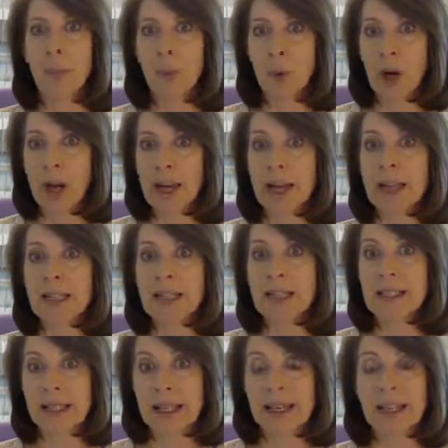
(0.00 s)

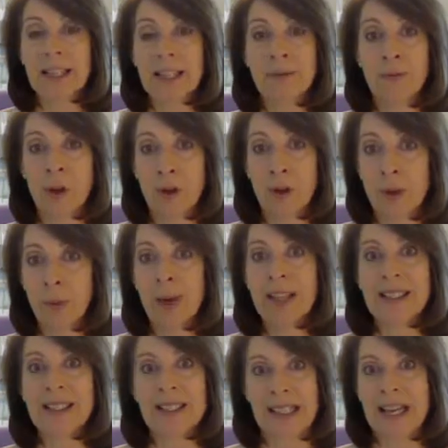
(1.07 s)
Pricey. It gets very
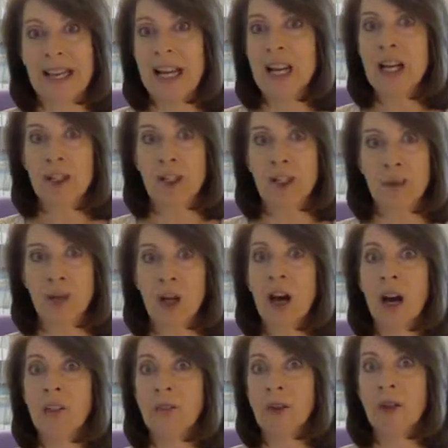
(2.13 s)
pricey to
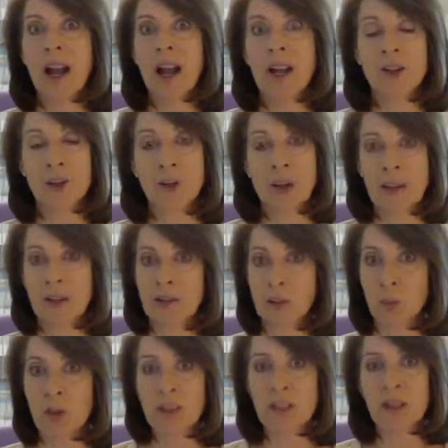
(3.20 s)
cover and treat those
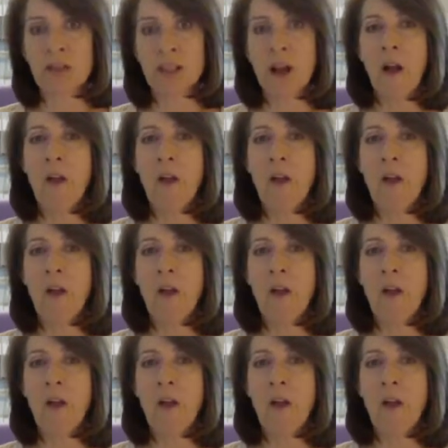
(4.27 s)
windows.